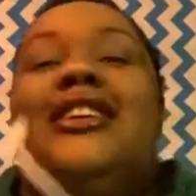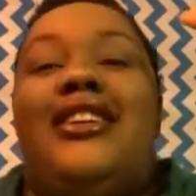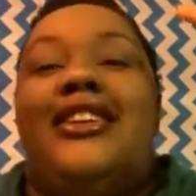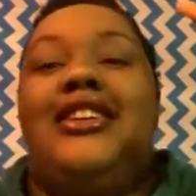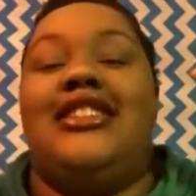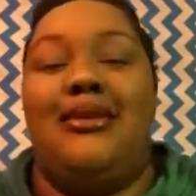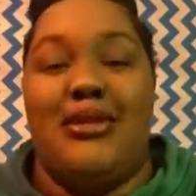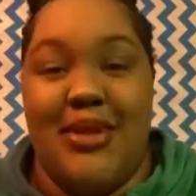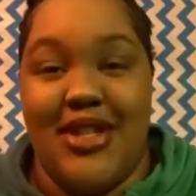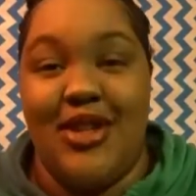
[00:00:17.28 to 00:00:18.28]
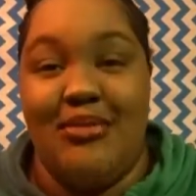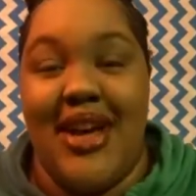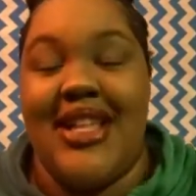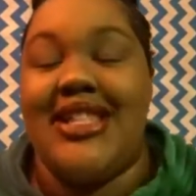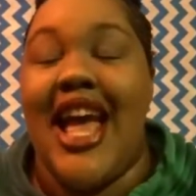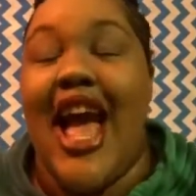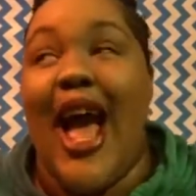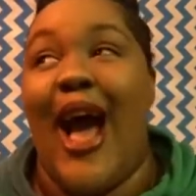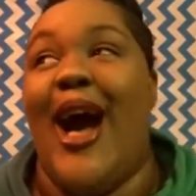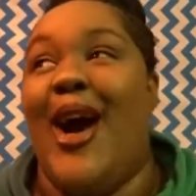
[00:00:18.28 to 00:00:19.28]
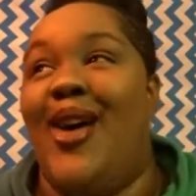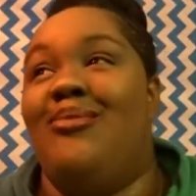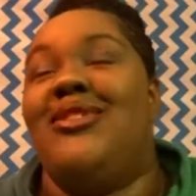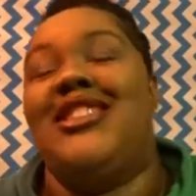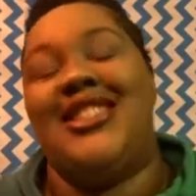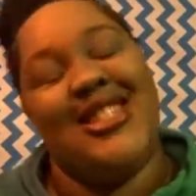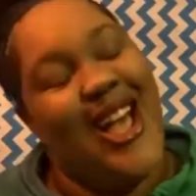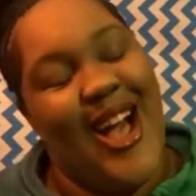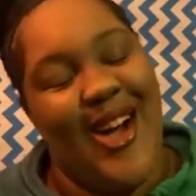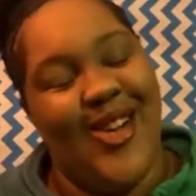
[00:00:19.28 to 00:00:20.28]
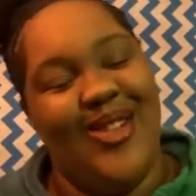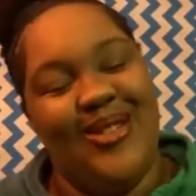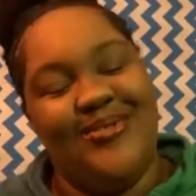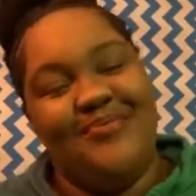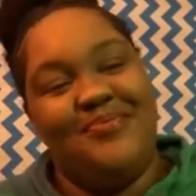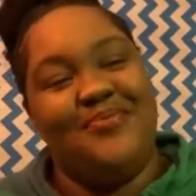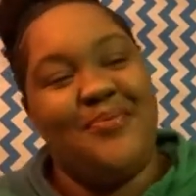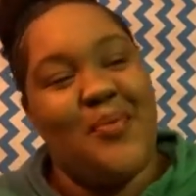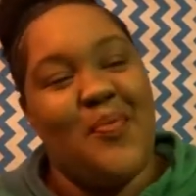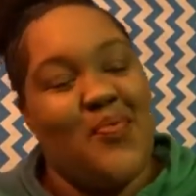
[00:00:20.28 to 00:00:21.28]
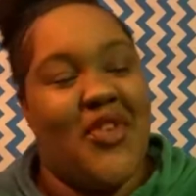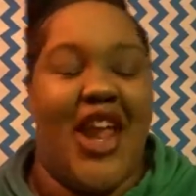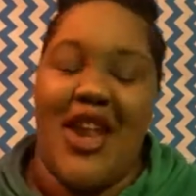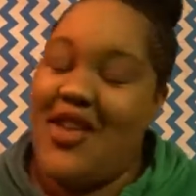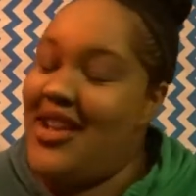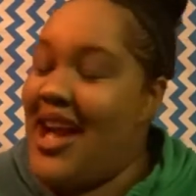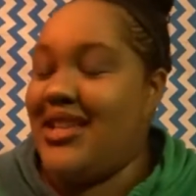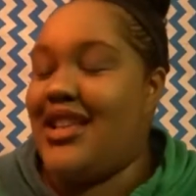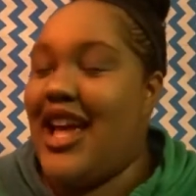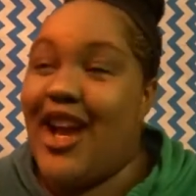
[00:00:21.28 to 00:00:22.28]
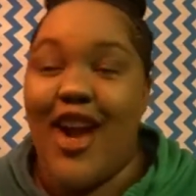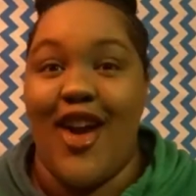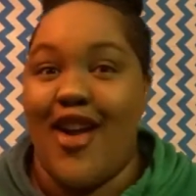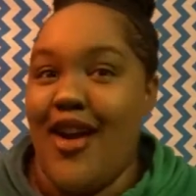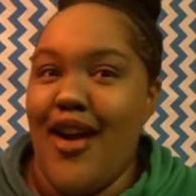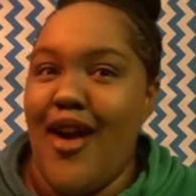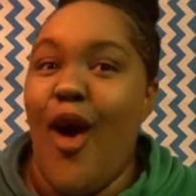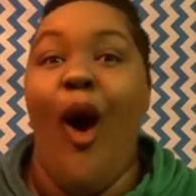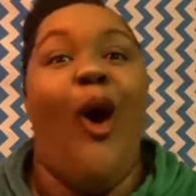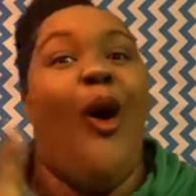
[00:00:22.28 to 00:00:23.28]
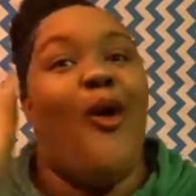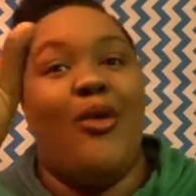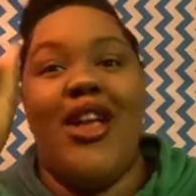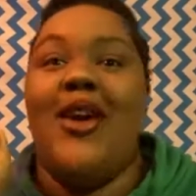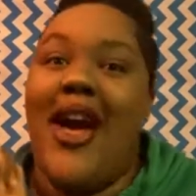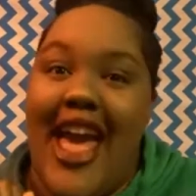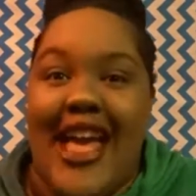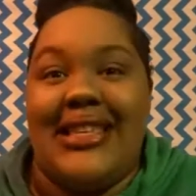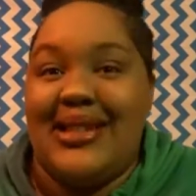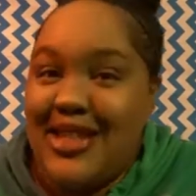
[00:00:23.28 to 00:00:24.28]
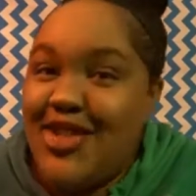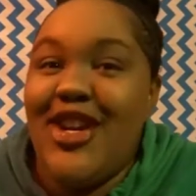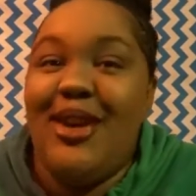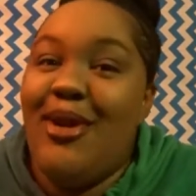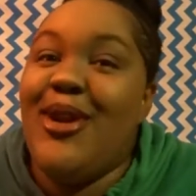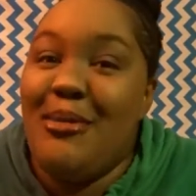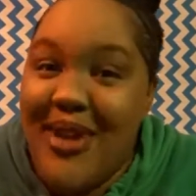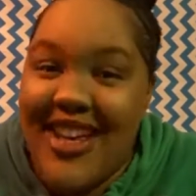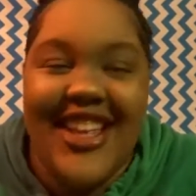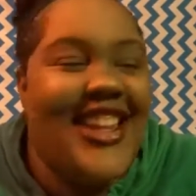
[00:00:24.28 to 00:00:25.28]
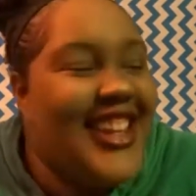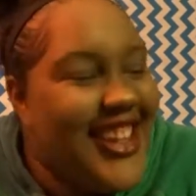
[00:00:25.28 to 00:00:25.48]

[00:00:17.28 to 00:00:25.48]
it's almost been two months um so and then you guys are like girl where your ass trick where you been